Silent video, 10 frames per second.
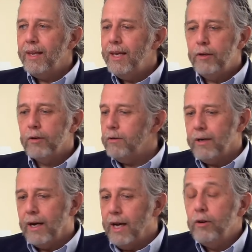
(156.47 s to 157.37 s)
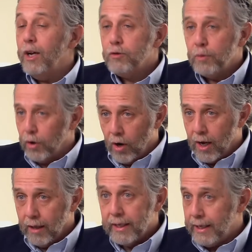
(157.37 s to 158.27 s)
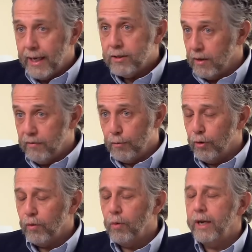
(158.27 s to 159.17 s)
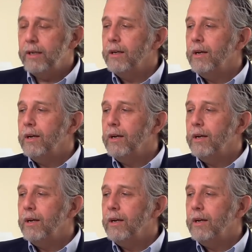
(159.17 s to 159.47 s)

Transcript: either are not true at all in the case of birth weight